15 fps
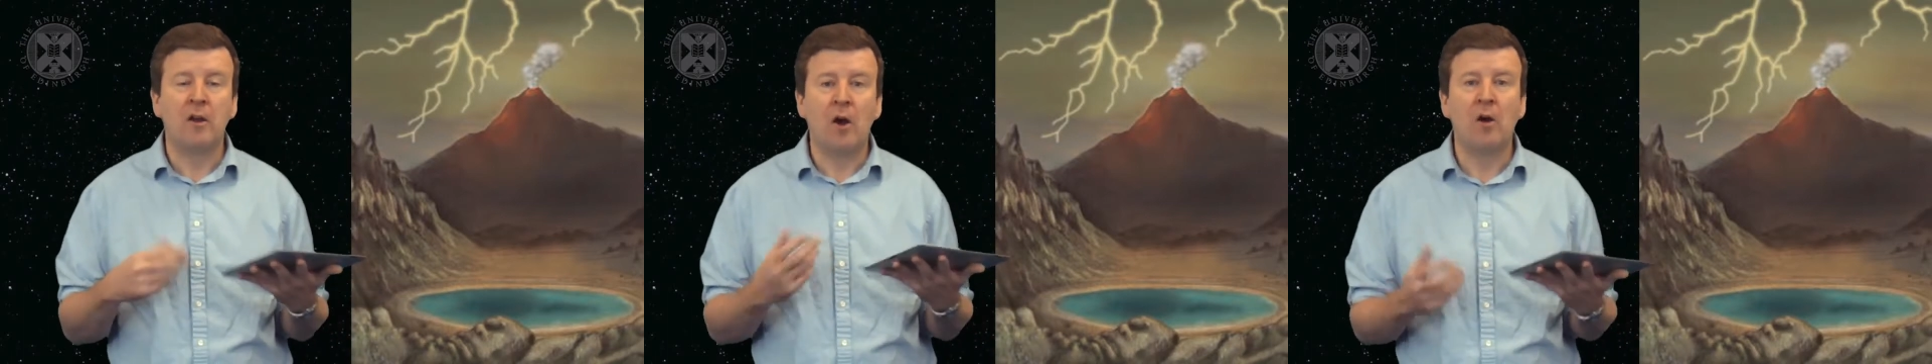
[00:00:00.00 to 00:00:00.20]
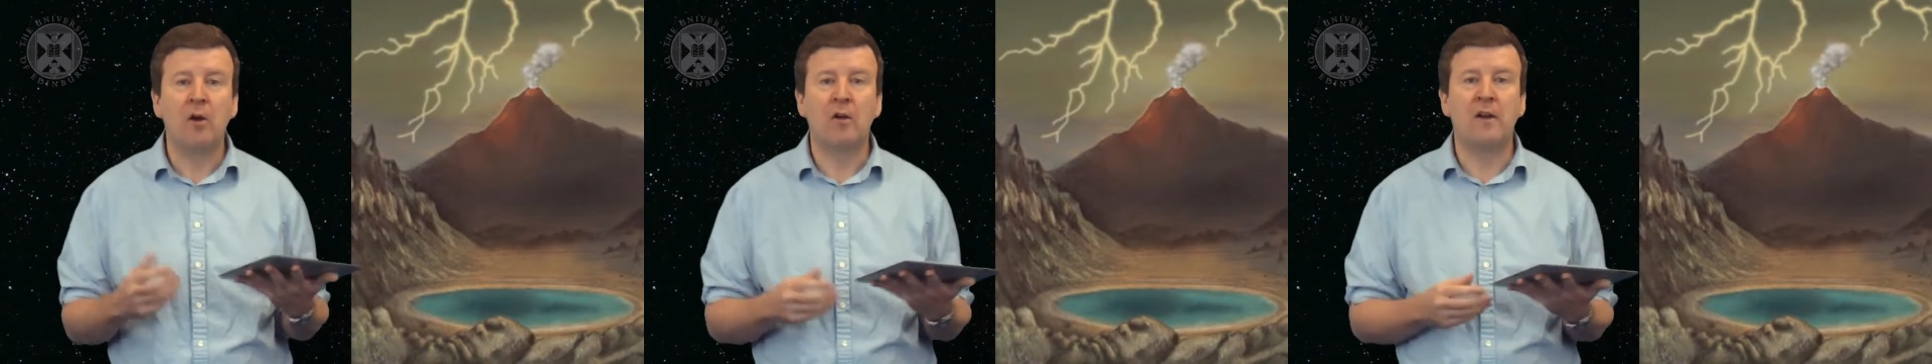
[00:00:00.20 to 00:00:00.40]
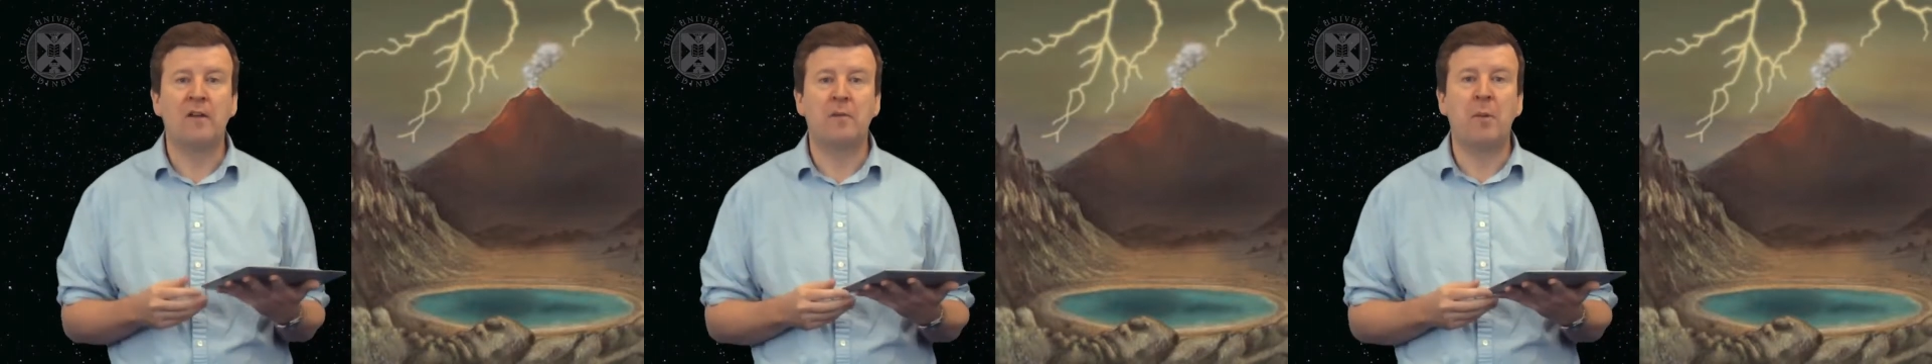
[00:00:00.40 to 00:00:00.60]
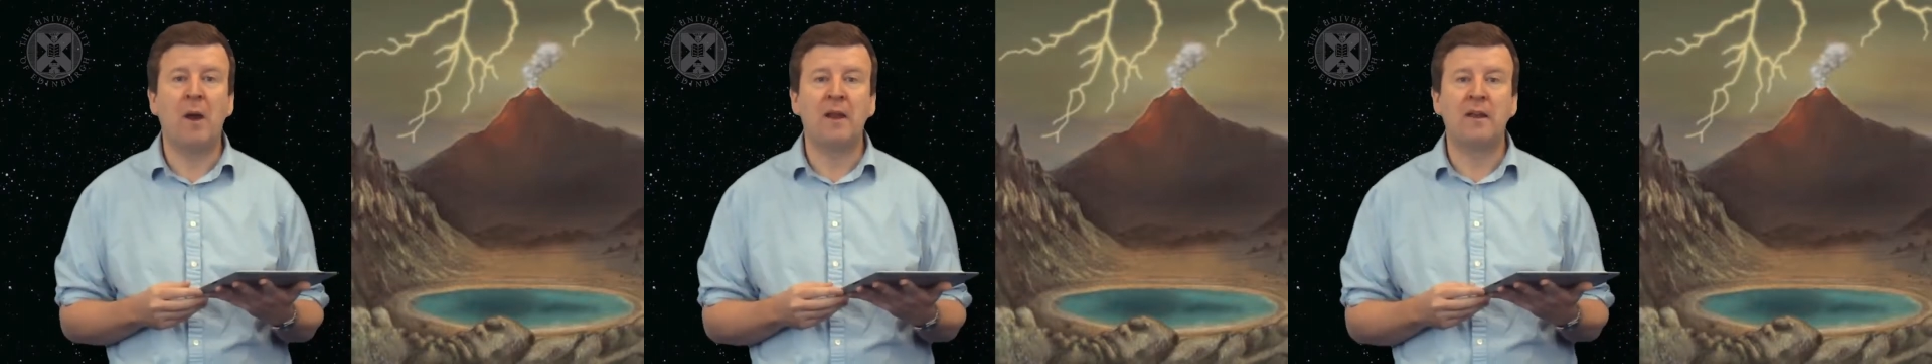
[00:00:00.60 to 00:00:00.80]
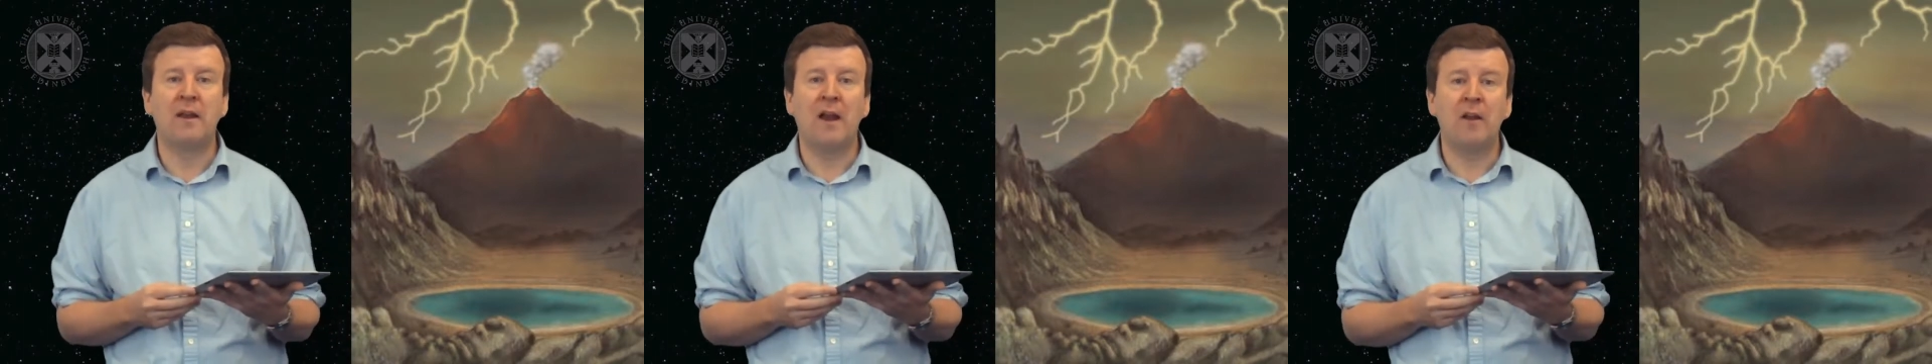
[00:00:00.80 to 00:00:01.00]
concrete
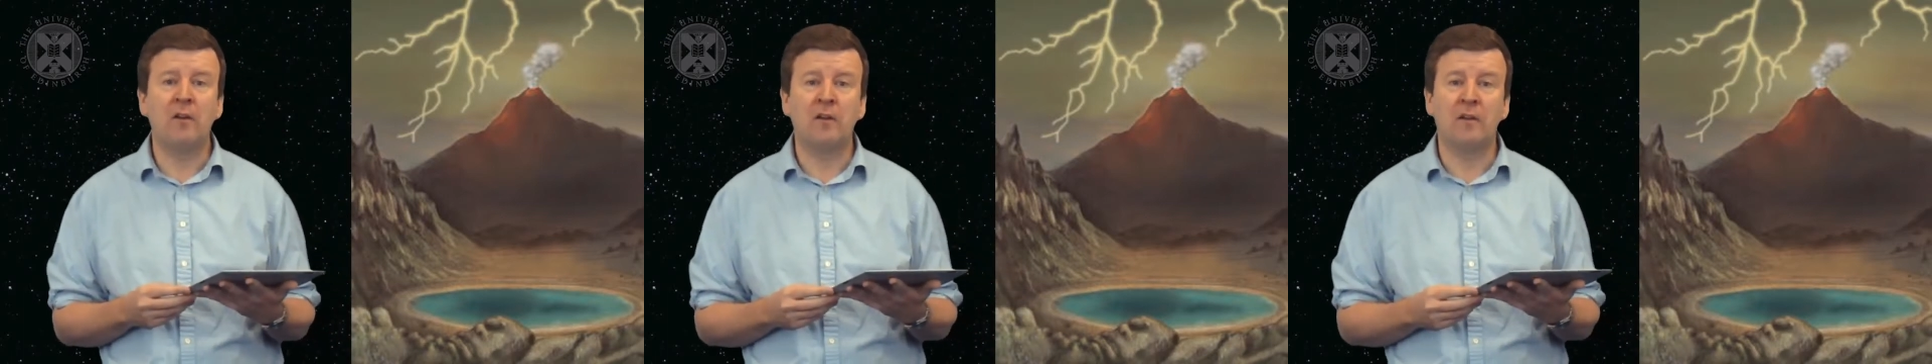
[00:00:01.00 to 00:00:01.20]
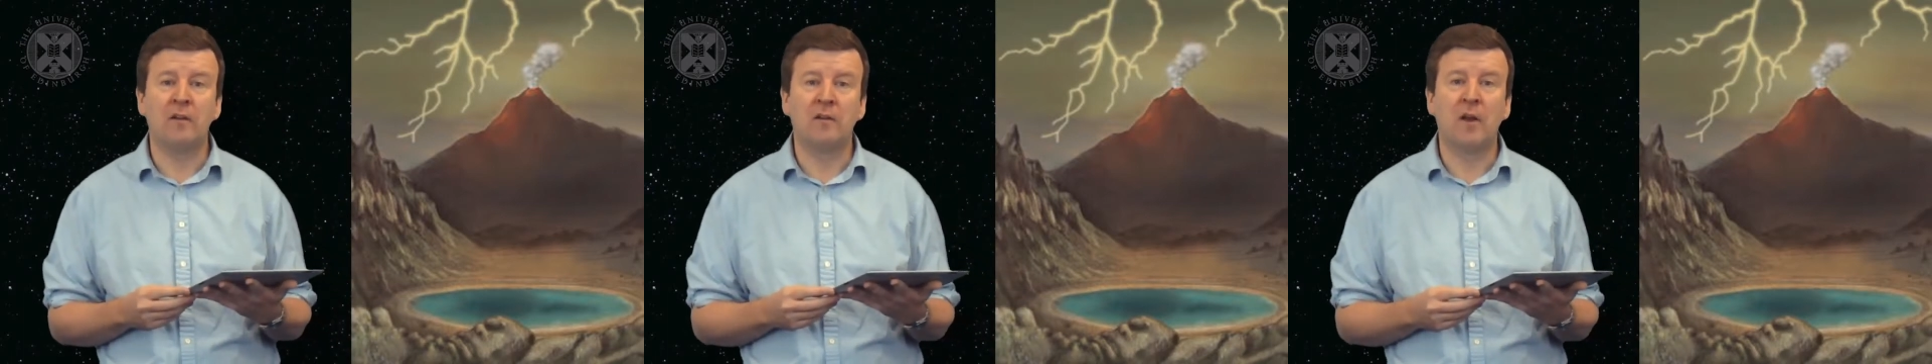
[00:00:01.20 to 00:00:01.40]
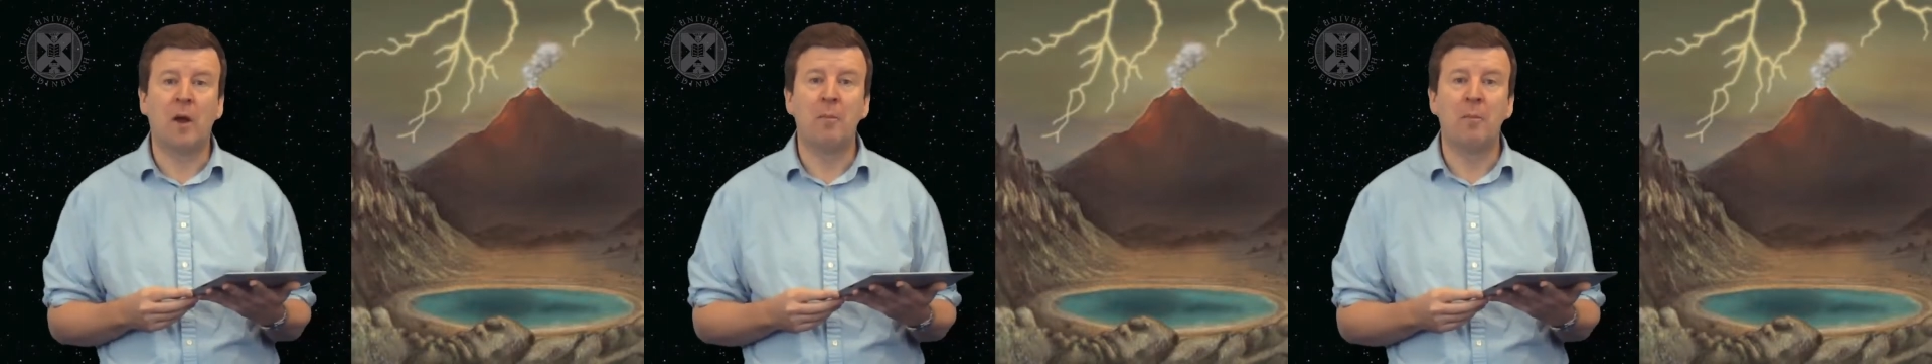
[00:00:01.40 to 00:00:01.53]
speculations